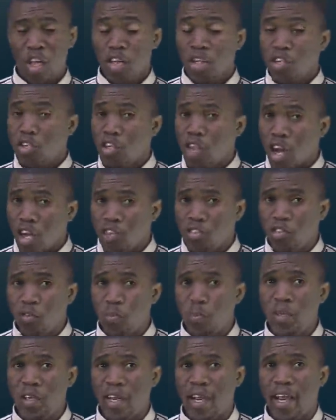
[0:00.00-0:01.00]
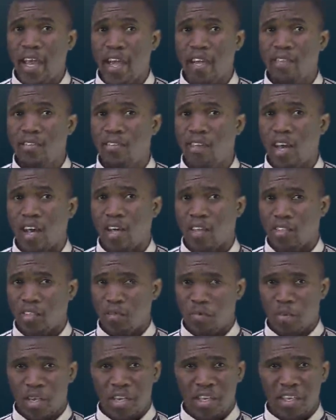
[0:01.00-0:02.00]
Don't be like that,
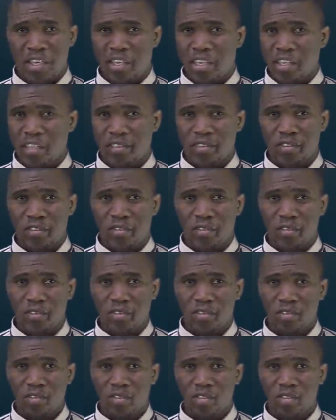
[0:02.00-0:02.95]
my dears.